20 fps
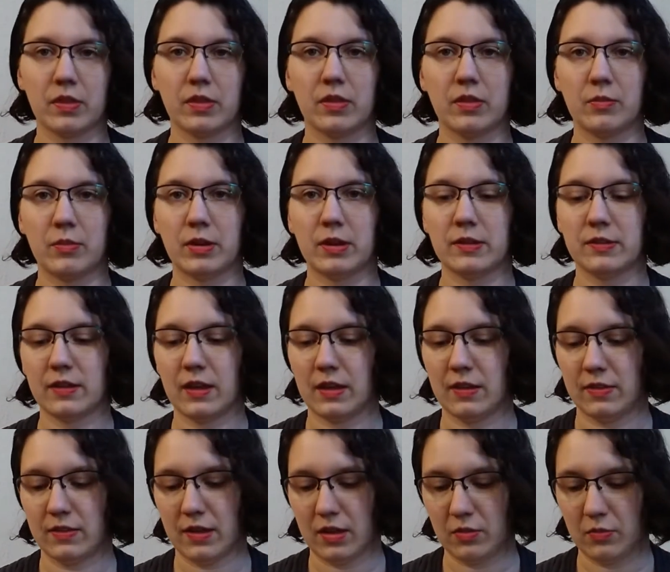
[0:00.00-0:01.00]
the mini
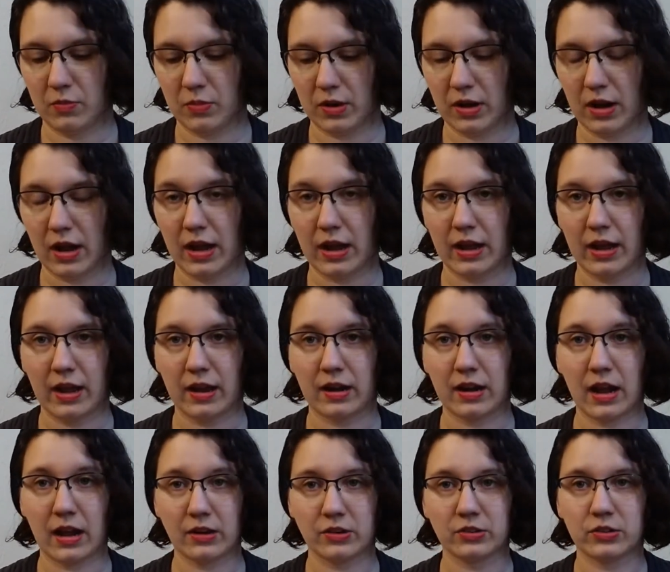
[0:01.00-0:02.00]
skein set, but I had
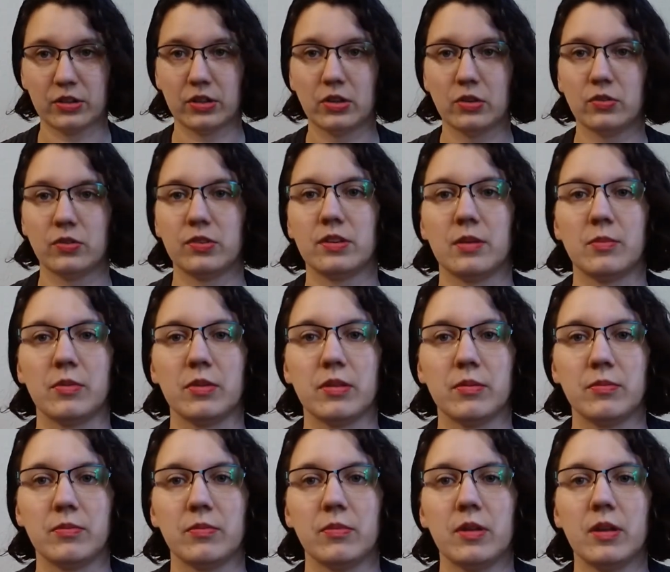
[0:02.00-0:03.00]
actually used some of
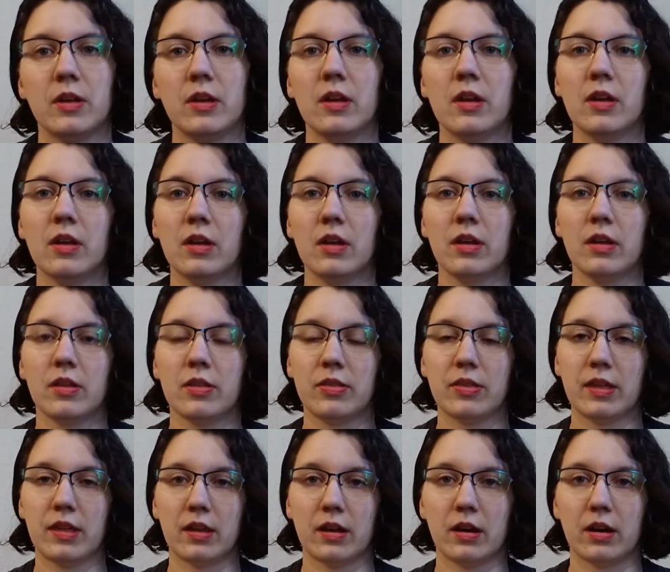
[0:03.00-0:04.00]

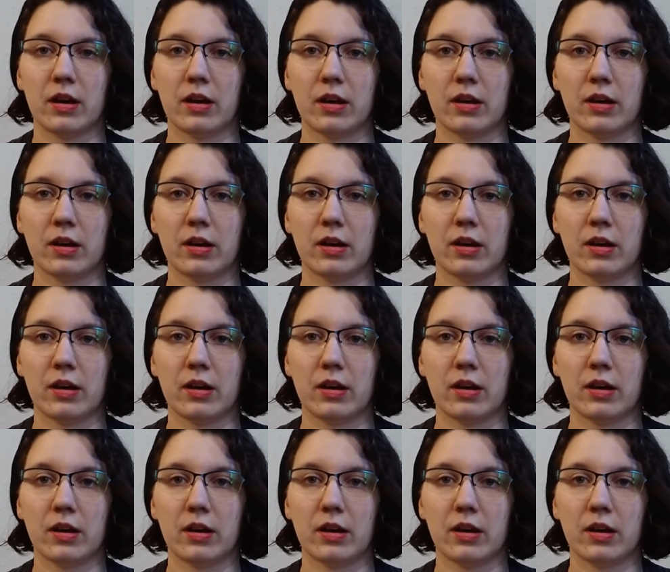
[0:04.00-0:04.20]
the